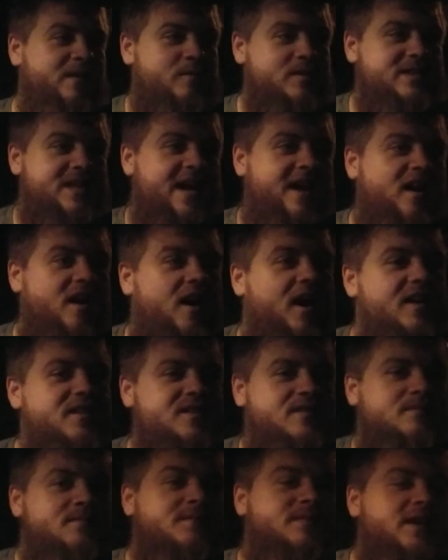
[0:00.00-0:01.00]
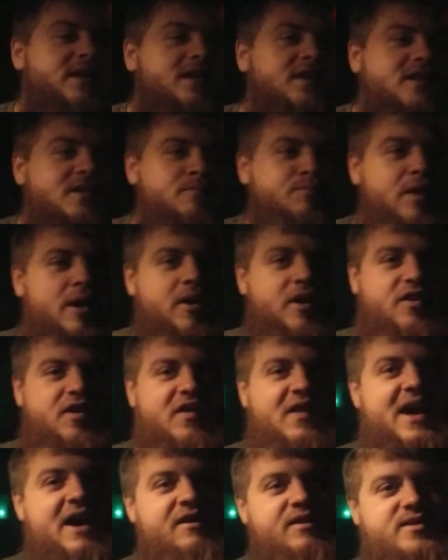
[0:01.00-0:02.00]
was that awesome. Probably the
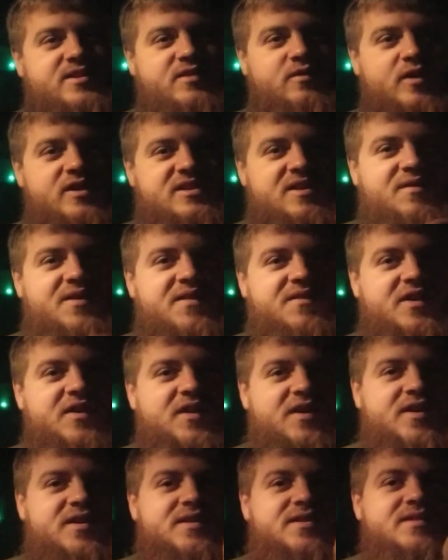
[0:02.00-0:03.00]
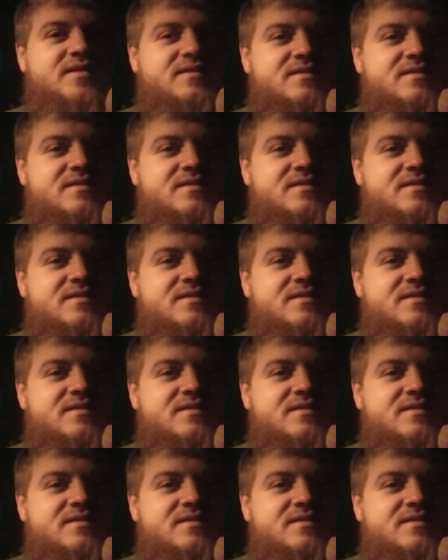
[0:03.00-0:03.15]
loudest noise I've ever heard.